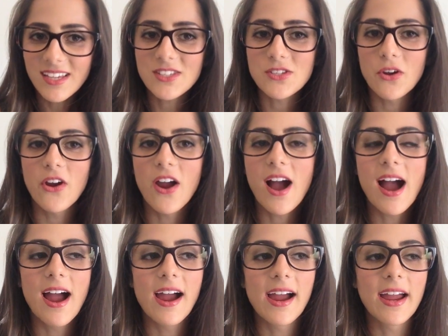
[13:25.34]
So
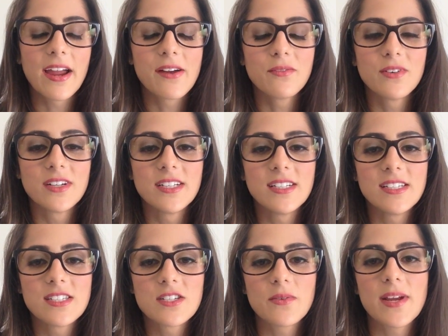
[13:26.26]
I
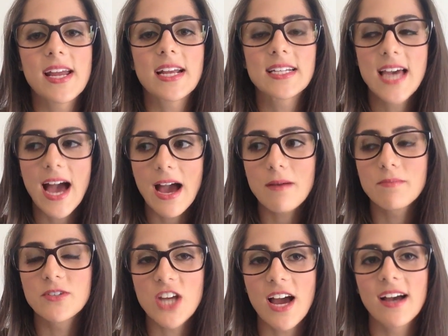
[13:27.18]
was doing tap,
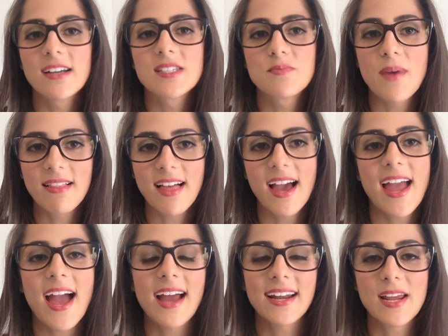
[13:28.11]
jazz,
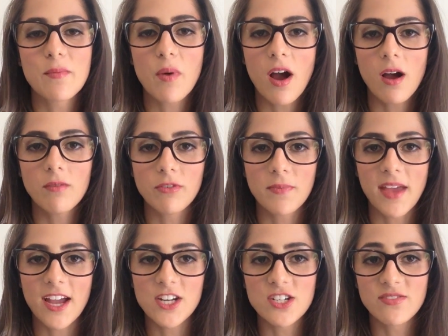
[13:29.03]
ballet and hip hop from the
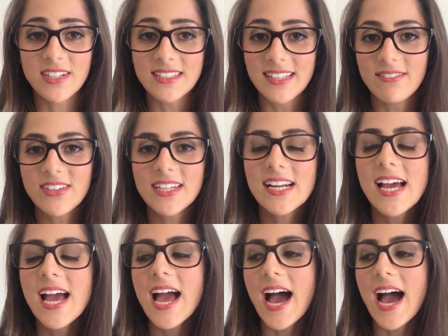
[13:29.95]
age of 11.